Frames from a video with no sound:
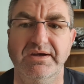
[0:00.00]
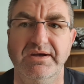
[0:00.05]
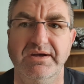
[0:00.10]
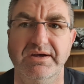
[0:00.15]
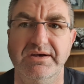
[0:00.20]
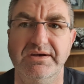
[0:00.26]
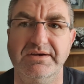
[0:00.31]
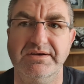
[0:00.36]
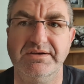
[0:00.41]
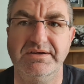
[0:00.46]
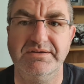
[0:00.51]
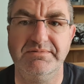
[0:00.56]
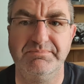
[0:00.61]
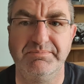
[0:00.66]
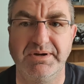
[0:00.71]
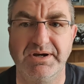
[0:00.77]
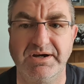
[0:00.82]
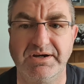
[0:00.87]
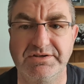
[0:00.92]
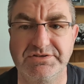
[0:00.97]
way. In
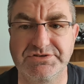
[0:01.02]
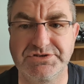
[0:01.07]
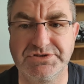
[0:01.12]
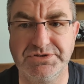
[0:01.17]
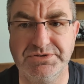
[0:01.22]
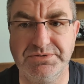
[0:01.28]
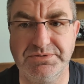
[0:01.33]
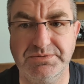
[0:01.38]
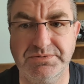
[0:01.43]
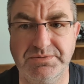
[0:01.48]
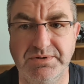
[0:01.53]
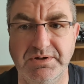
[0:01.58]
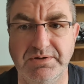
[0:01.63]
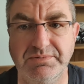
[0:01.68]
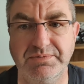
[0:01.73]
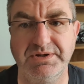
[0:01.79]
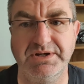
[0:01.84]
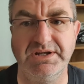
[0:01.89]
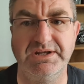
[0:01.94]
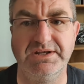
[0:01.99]
part 2
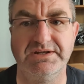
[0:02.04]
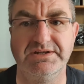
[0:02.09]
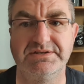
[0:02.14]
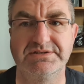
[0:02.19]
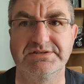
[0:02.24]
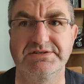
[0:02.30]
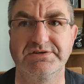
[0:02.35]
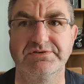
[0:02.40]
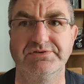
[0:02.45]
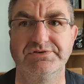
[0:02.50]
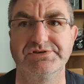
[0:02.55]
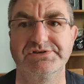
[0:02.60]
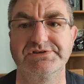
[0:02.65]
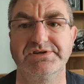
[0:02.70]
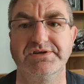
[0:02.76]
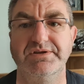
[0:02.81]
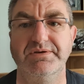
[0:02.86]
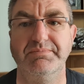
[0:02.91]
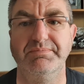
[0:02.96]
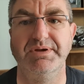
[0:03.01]
we
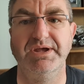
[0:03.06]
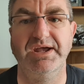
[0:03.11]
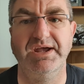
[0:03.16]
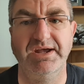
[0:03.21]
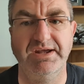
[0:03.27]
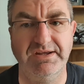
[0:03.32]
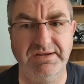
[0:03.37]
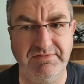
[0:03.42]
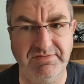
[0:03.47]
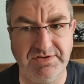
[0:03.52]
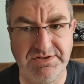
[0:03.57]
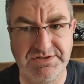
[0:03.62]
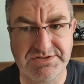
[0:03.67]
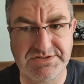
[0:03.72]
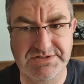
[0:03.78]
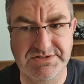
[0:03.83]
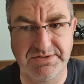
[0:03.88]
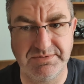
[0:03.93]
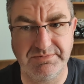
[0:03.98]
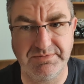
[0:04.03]
discussed the
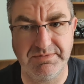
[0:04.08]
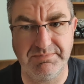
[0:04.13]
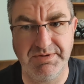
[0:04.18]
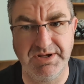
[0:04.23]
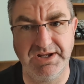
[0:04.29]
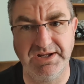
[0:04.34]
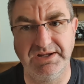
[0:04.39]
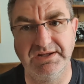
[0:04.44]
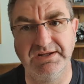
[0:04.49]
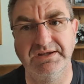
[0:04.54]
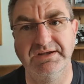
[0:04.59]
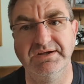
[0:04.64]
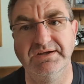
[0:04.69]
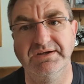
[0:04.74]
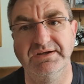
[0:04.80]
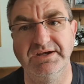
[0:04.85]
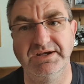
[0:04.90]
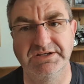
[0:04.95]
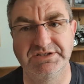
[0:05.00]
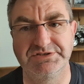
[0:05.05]
behaviours that we may
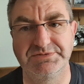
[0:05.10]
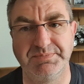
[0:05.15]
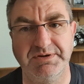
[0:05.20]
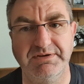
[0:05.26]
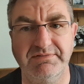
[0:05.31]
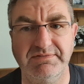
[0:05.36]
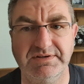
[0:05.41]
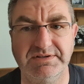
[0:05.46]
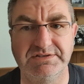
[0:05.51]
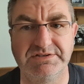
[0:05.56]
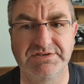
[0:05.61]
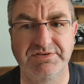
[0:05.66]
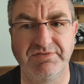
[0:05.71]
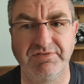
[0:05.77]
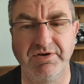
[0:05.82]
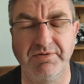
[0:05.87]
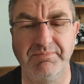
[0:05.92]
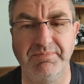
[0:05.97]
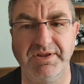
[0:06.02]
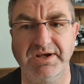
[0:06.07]
experience
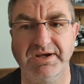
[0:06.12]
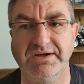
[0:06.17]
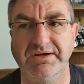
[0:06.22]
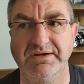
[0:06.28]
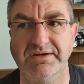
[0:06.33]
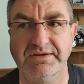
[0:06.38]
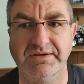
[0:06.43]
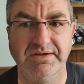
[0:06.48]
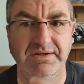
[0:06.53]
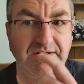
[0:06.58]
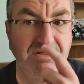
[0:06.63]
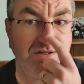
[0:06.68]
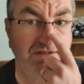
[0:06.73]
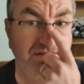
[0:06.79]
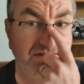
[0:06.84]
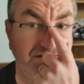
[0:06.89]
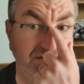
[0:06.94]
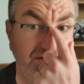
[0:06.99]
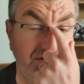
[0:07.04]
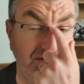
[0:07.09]
from
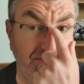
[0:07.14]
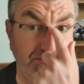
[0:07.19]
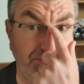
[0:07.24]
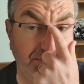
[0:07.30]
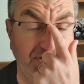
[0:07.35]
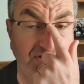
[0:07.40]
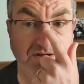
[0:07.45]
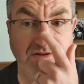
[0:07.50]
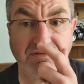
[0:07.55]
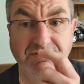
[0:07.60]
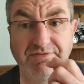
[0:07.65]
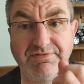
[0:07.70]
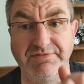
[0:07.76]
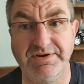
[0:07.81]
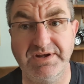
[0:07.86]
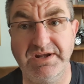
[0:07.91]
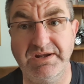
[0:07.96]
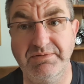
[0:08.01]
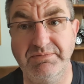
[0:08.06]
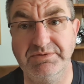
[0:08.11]
that. In part
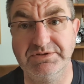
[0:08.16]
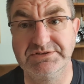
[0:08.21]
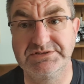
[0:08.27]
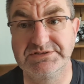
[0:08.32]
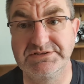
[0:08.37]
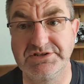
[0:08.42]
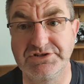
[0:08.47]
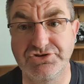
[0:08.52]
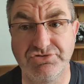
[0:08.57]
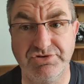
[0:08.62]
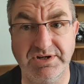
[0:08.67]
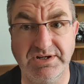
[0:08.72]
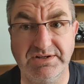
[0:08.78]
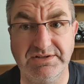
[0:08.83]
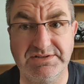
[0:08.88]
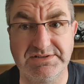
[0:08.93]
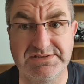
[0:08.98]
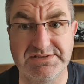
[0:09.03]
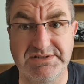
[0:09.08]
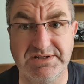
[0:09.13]
3 was the
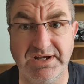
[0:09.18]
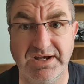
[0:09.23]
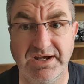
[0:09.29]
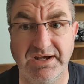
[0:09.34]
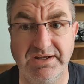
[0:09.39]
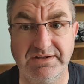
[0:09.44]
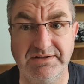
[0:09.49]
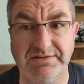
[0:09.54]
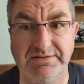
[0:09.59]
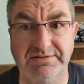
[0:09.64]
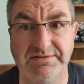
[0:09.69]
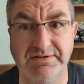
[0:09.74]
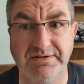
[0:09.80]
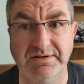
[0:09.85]
triggers and